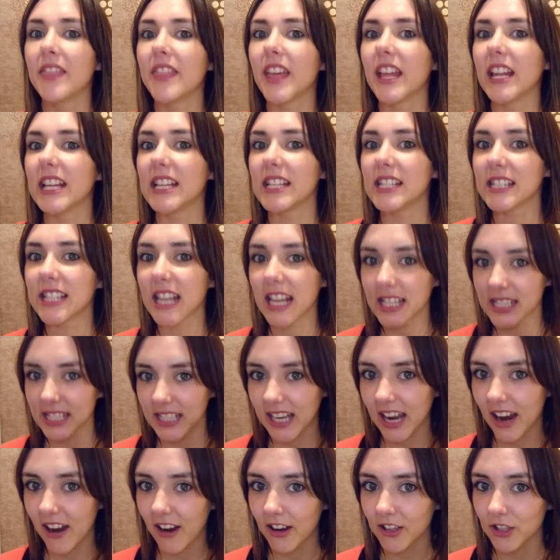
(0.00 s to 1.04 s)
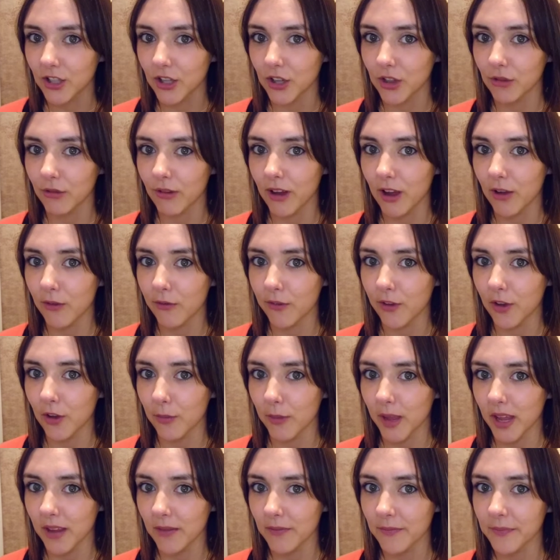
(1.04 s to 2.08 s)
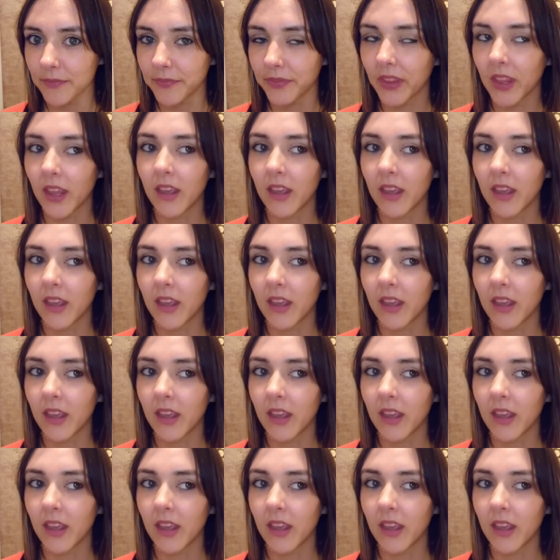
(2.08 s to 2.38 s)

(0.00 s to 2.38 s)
then he stays in character throughout filming.